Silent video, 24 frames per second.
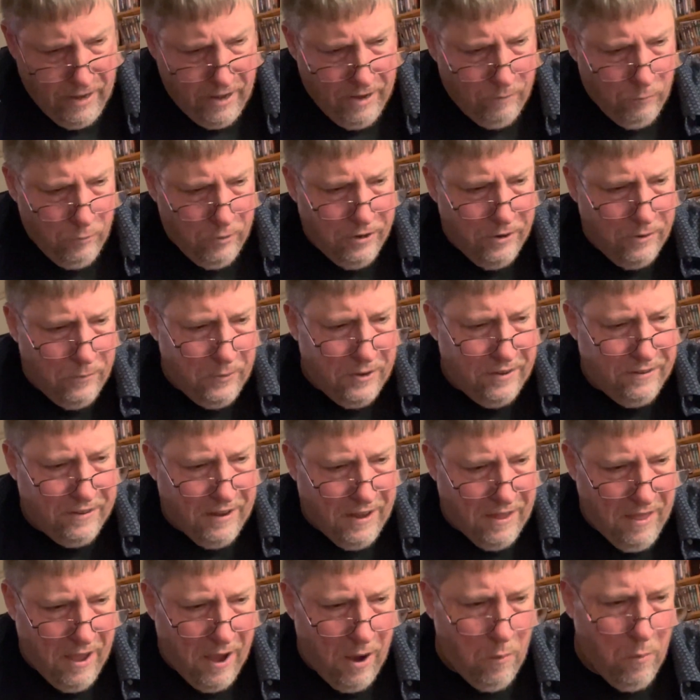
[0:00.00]
what did we say
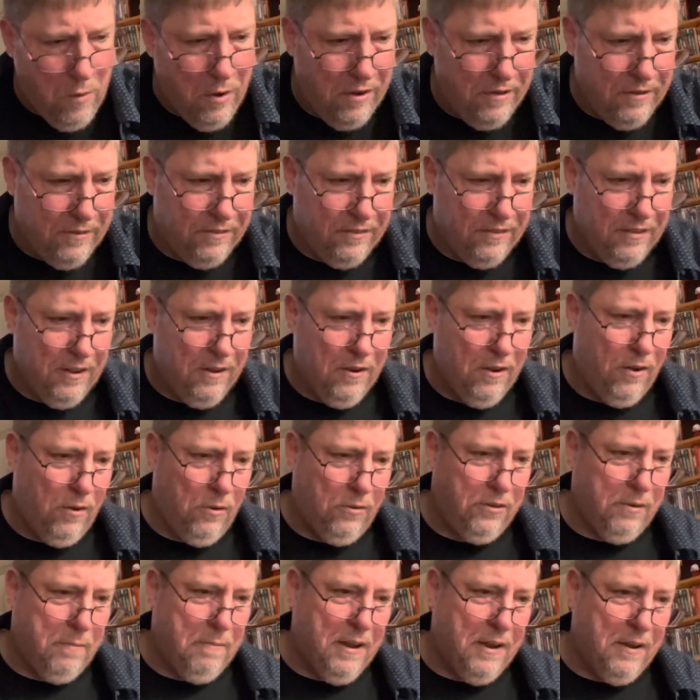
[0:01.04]
that was? The
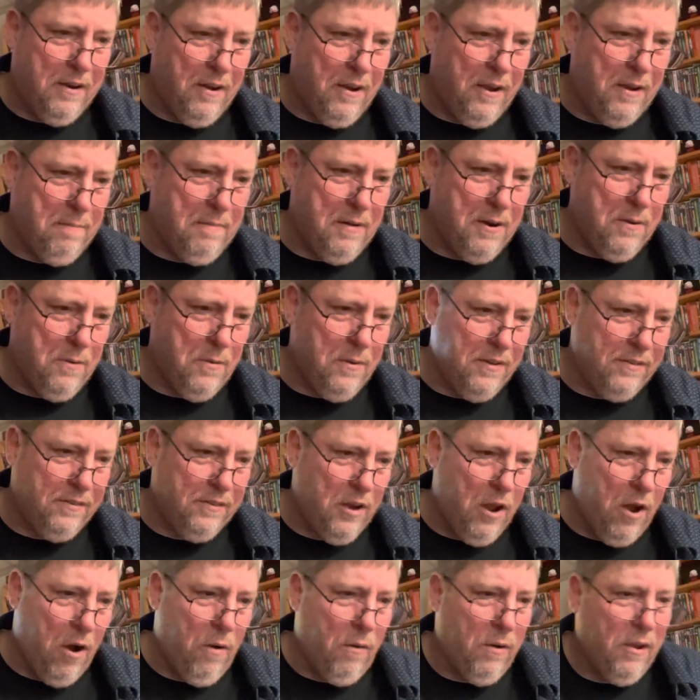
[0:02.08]
Ultimate Nightmare was?
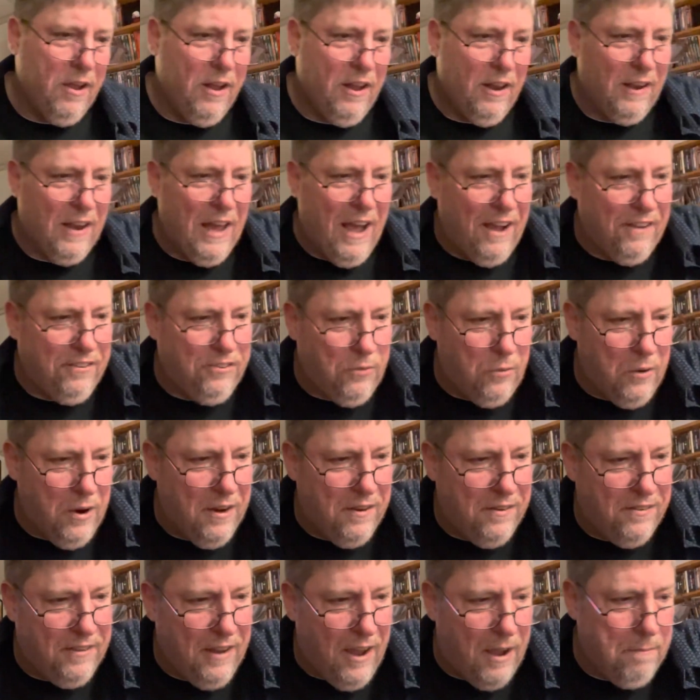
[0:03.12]
No, Last
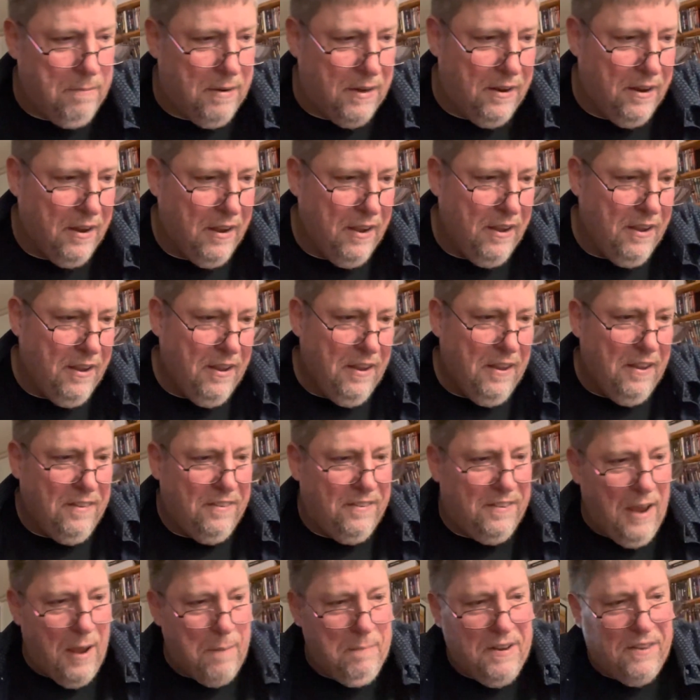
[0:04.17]
Rites, Zombie
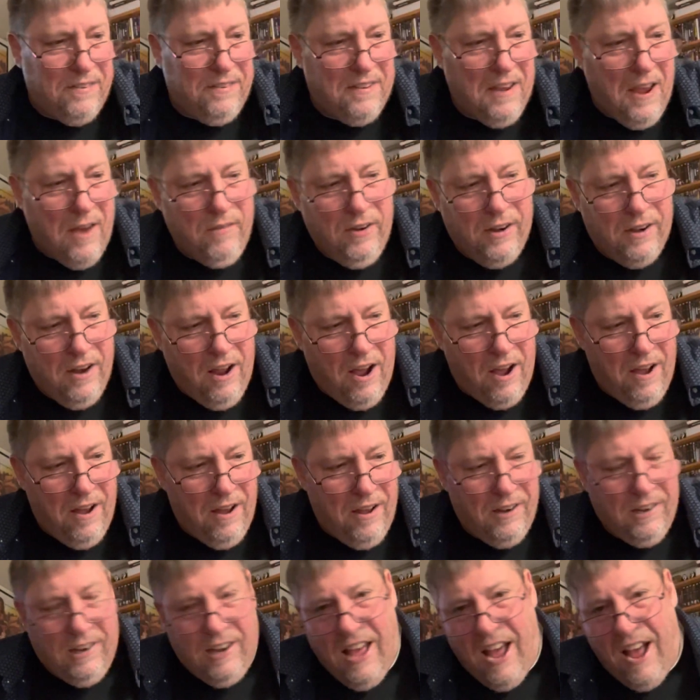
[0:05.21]
7,
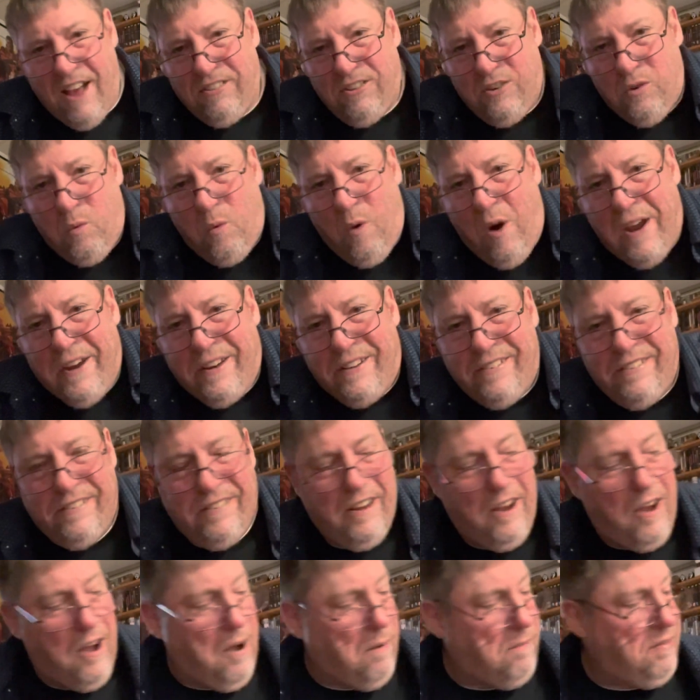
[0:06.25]
Last Rites.
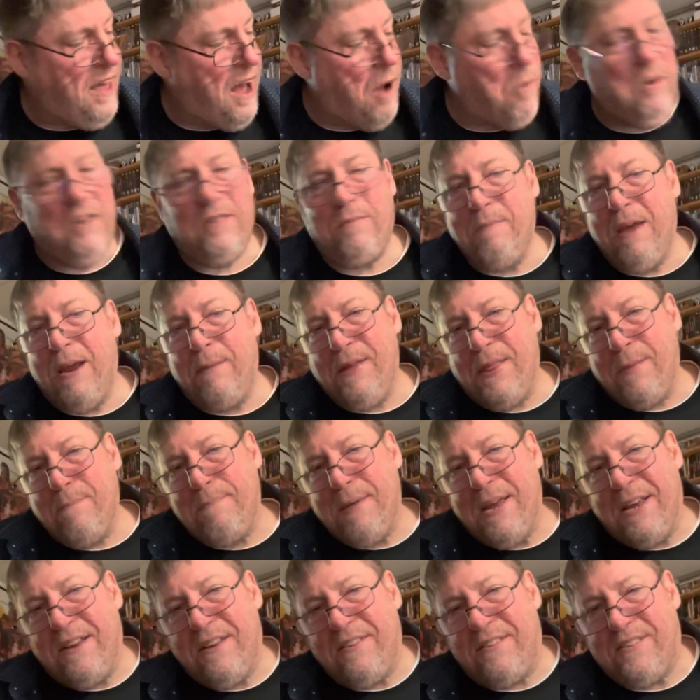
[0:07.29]
That was maybe the
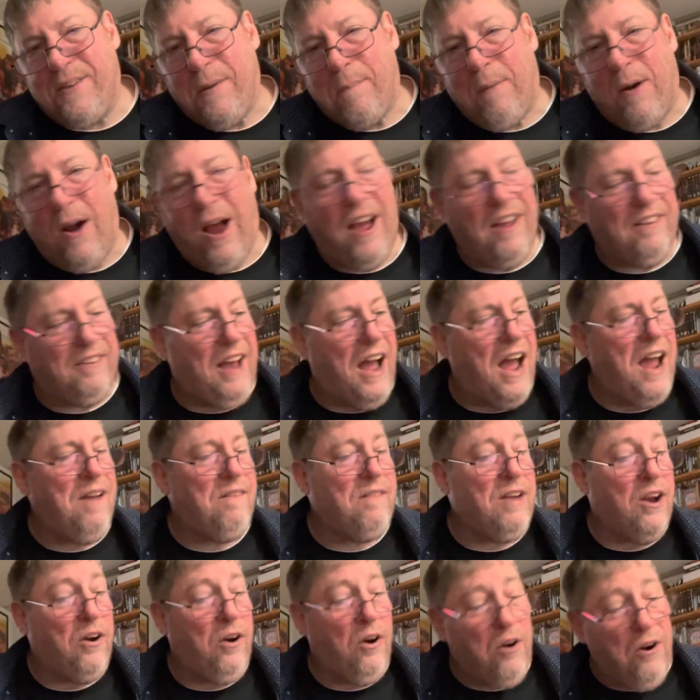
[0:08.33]
biggest surprise. I
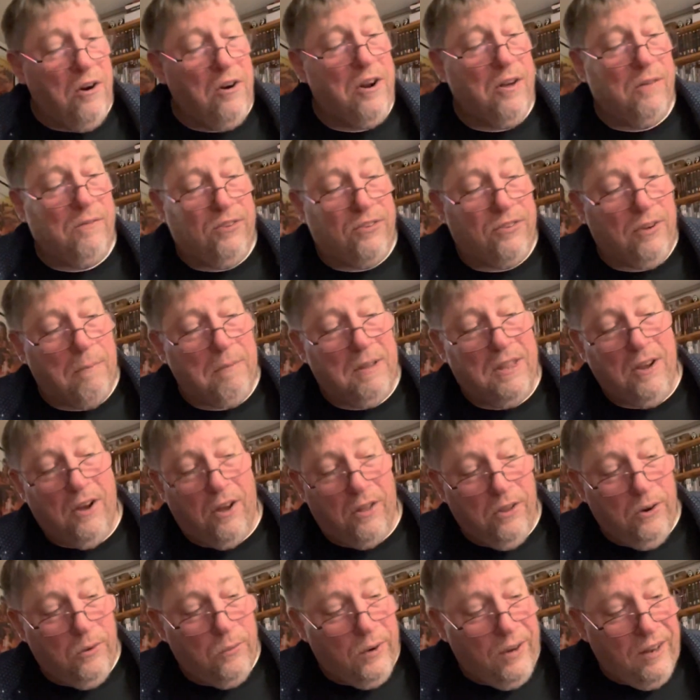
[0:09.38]
had heard of some of the
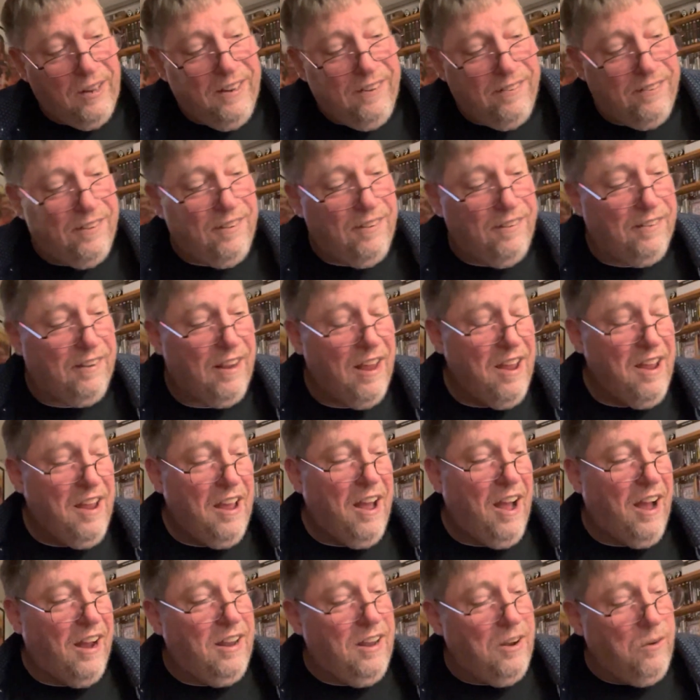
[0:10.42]
other releases.
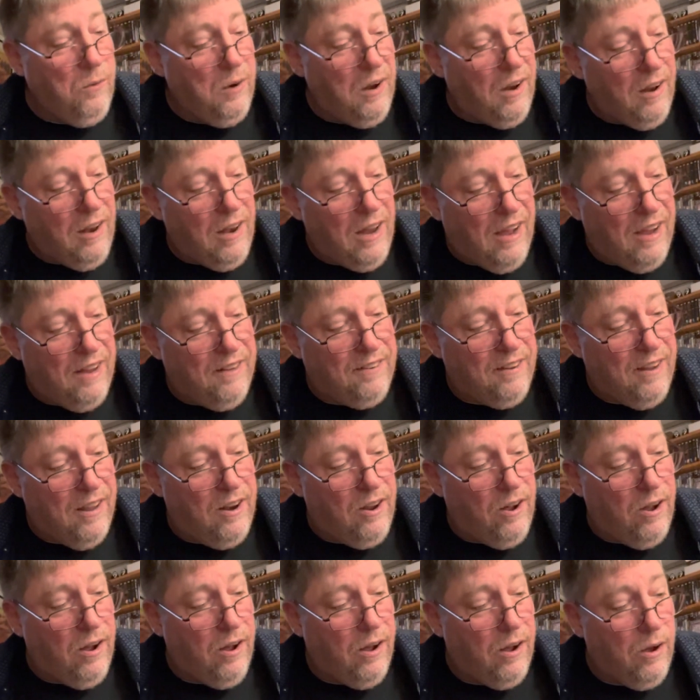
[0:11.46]
I didn't realize that
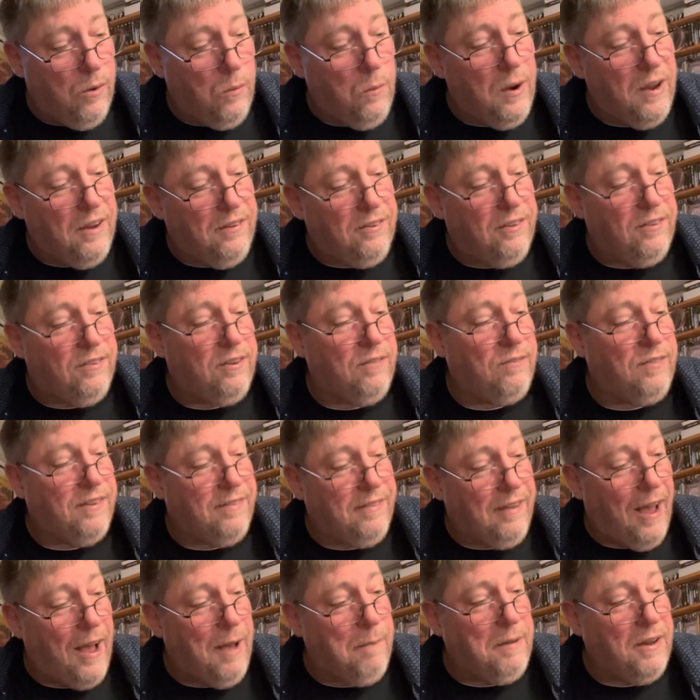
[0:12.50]
Oasis of the
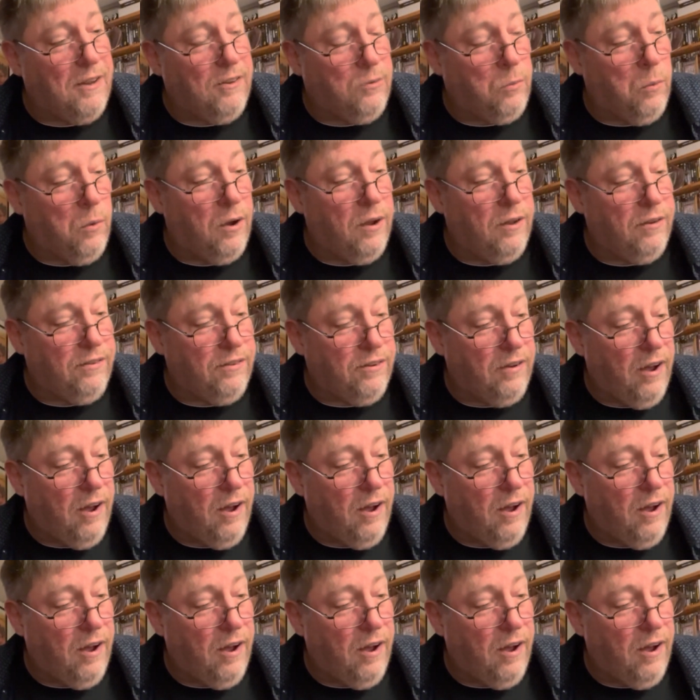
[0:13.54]
Zombies was,